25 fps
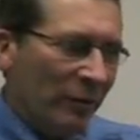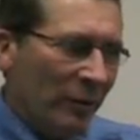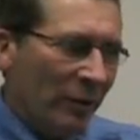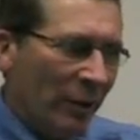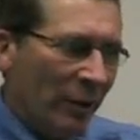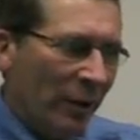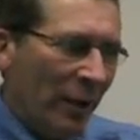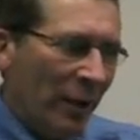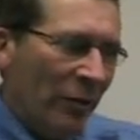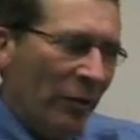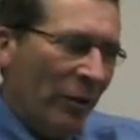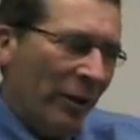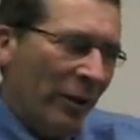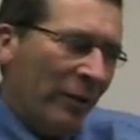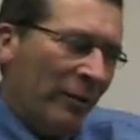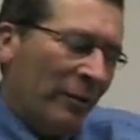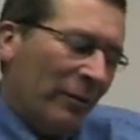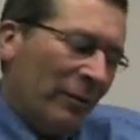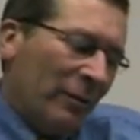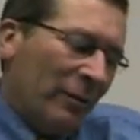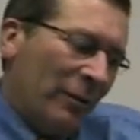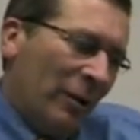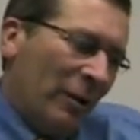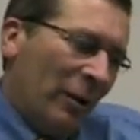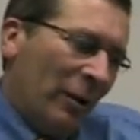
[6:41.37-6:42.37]
And I
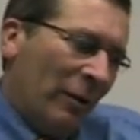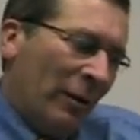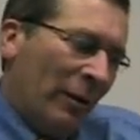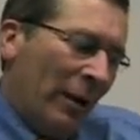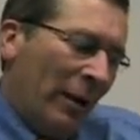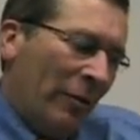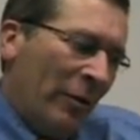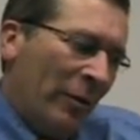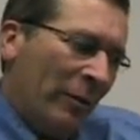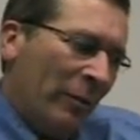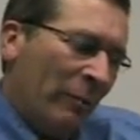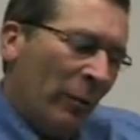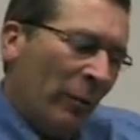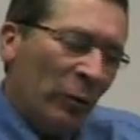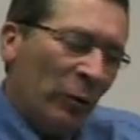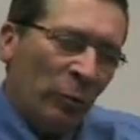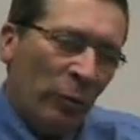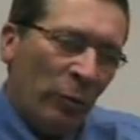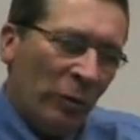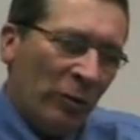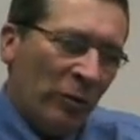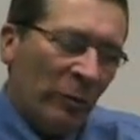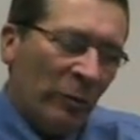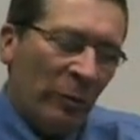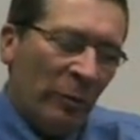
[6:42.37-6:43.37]
think most
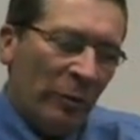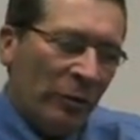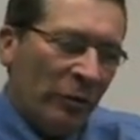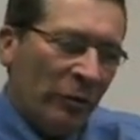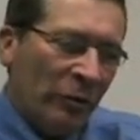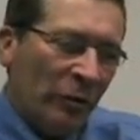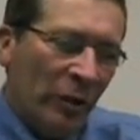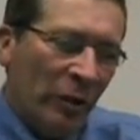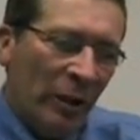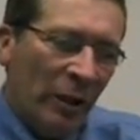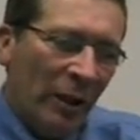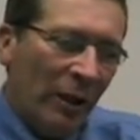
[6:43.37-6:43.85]
principals,